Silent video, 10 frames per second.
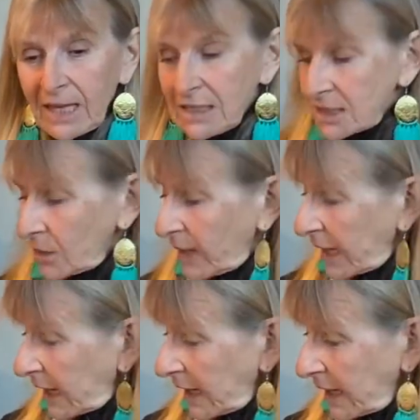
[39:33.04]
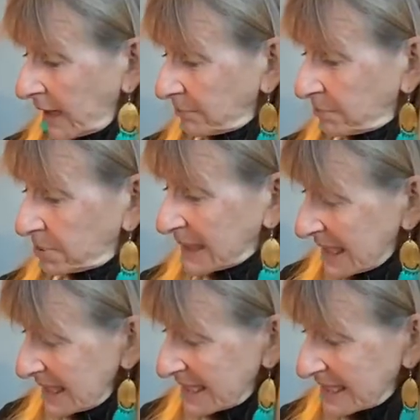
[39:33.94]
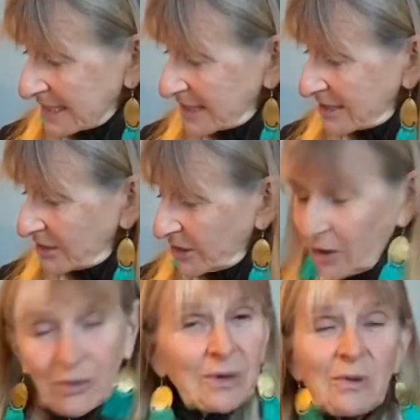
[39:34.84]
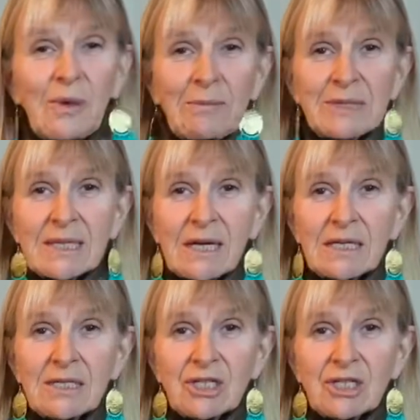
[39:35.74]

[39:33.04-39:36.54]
So please go to the website.